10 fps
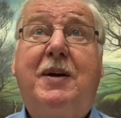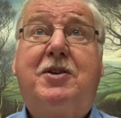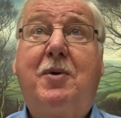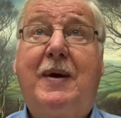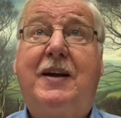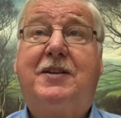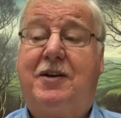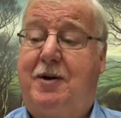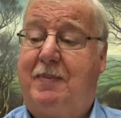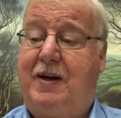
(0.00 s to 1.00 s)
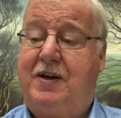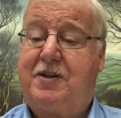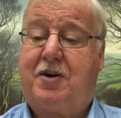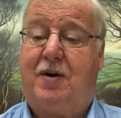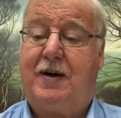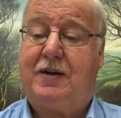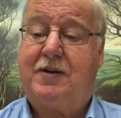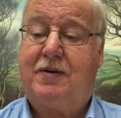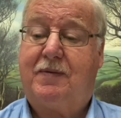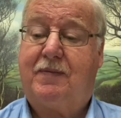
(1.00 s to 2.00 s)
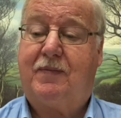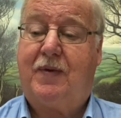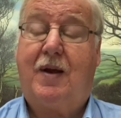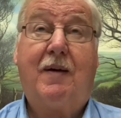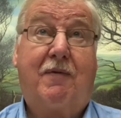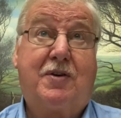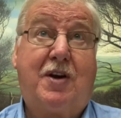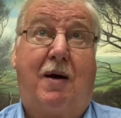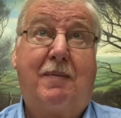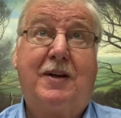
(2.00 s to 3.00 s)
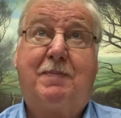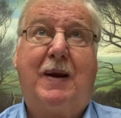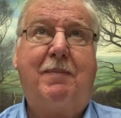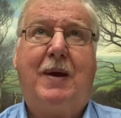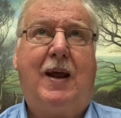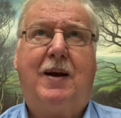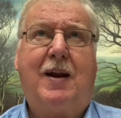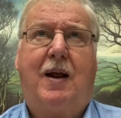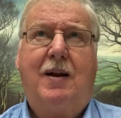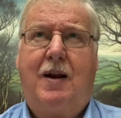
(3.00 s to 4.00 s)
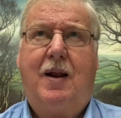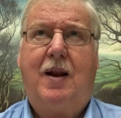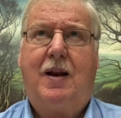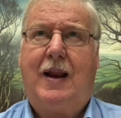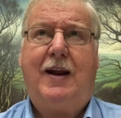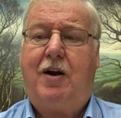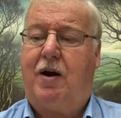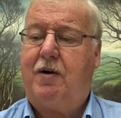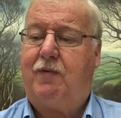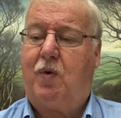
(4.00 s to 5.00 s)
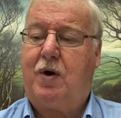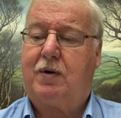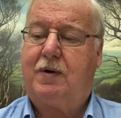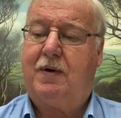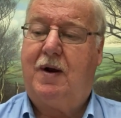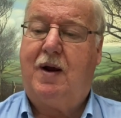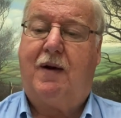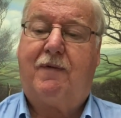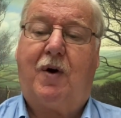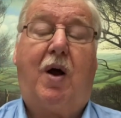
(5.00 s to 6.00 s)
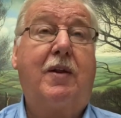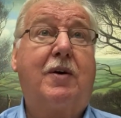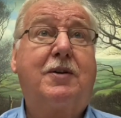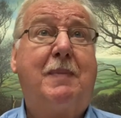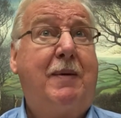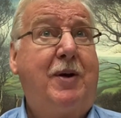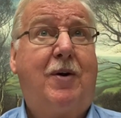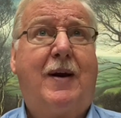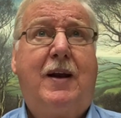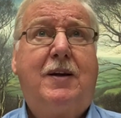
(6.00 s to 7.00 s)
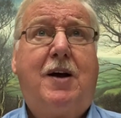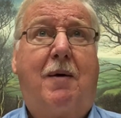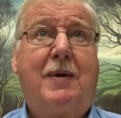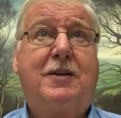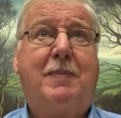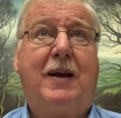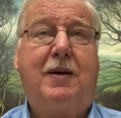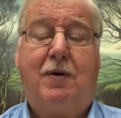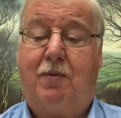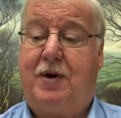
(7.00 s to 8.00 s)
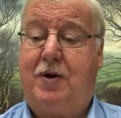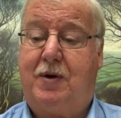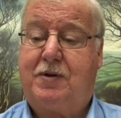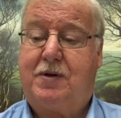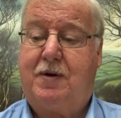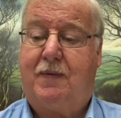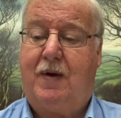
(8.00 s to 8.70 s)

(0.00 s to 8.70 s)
be so easy to be discouraged. For some, it's been made laid out of work. For others, maybe your income has been reduced.